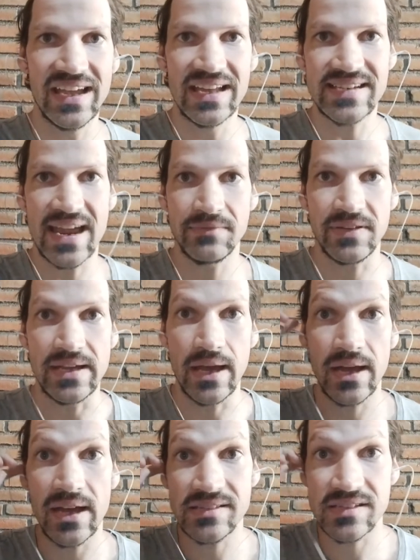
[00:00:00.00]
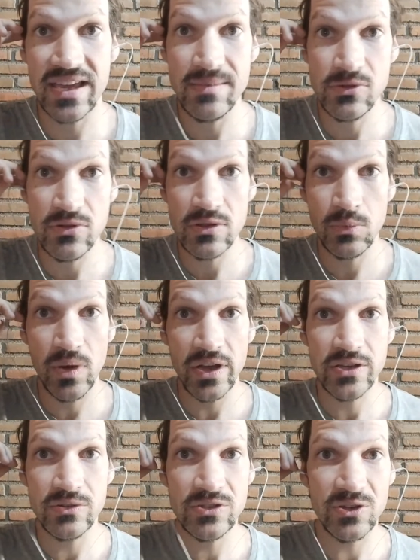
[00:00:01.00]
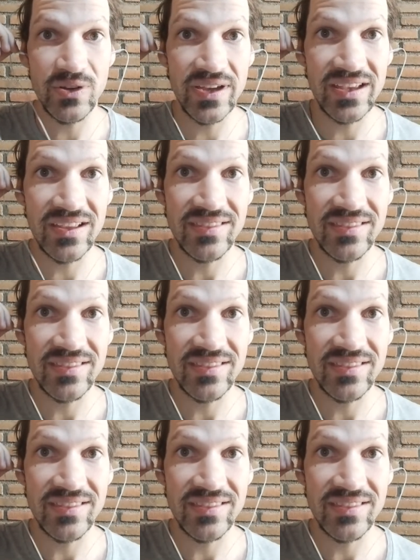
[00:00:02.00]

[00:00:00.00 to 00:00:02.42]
Tanvi, so keep doing the work you're doing.